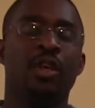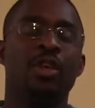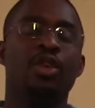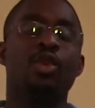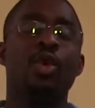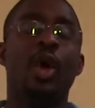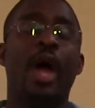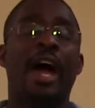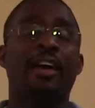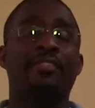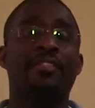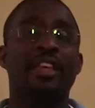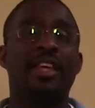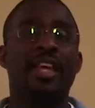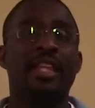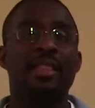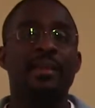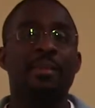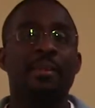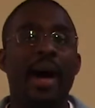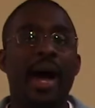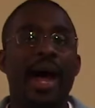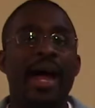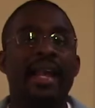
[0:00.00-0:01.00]
You have to get
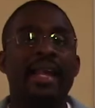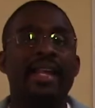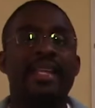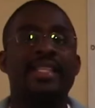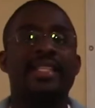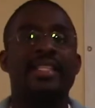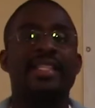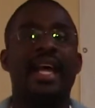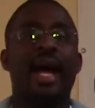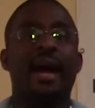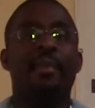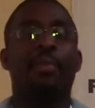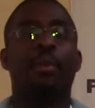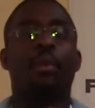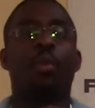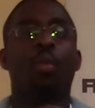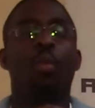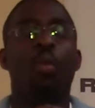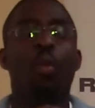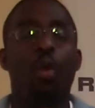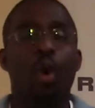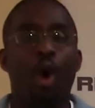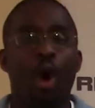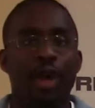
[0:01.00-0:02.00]
the body to stop
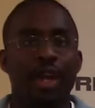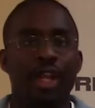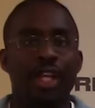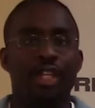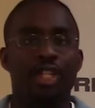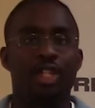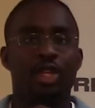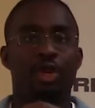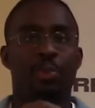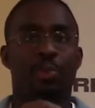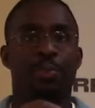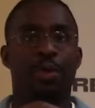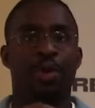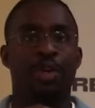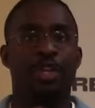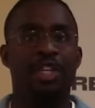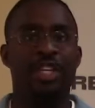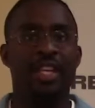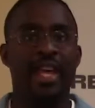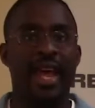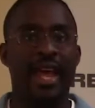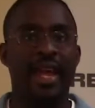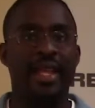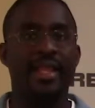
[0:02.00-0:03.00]
wanting to
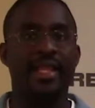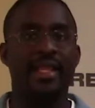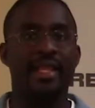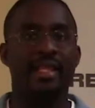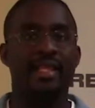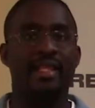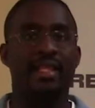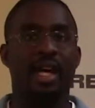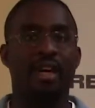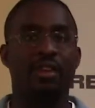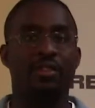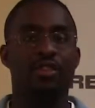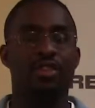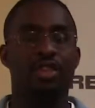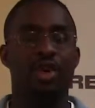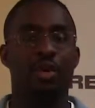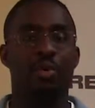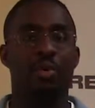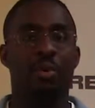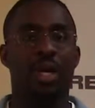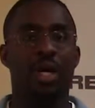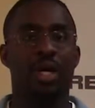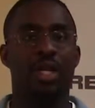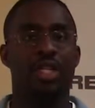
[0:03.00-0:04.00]
protect itself so
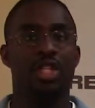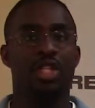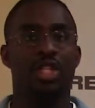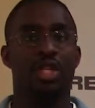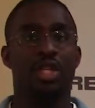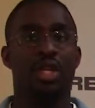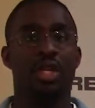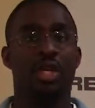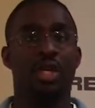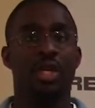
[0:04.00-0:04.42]
much